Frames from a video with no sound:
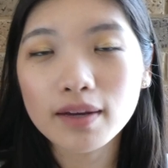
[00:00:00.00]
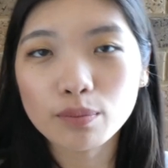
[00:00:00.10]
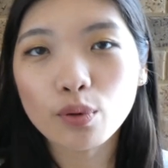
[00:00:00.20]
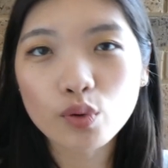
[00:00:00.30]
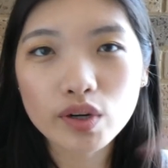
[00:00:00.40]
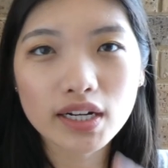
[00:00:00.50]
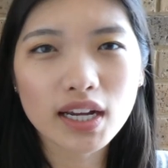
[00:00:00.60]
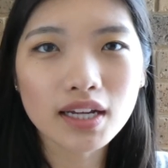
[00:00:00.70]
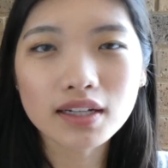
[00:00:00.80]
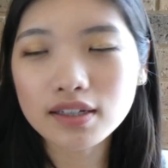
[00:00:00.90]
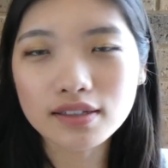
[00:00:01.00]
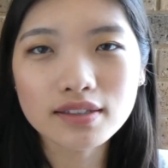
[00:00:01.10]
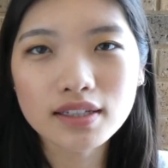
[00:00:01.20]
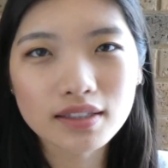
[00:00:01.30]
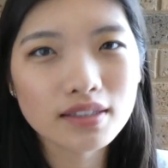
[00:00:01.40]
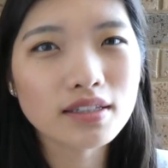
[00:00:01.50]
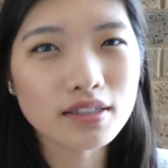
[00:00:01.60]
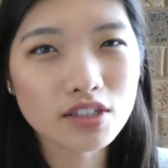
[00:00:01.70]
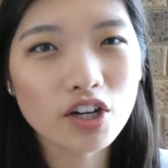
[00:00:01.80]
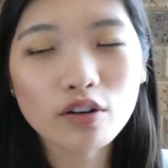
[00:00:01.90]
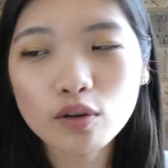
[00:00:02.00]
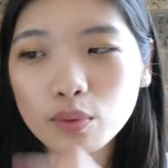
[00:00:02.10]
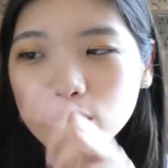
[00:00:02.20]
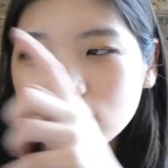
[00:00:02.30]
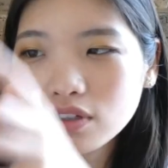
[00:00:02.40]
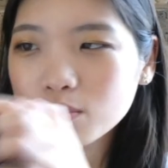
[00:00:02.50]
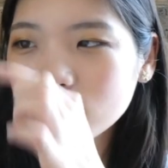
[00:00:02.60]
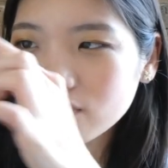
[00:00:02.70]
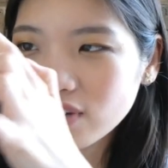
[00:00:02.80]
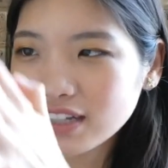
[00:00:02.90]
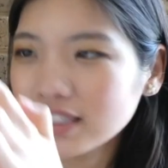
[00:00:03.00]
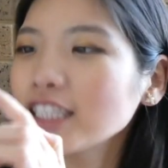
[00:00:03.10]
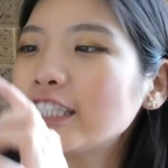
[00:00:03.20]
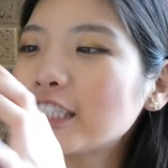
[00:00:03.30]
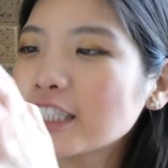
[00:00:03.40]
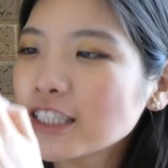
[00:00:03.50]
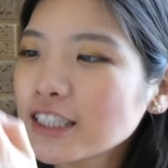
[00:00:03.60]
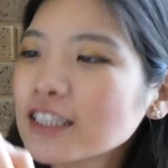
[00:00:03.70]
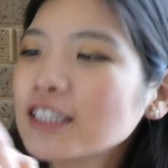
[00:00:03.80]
and pour it in, because this is terrible in terms of around here.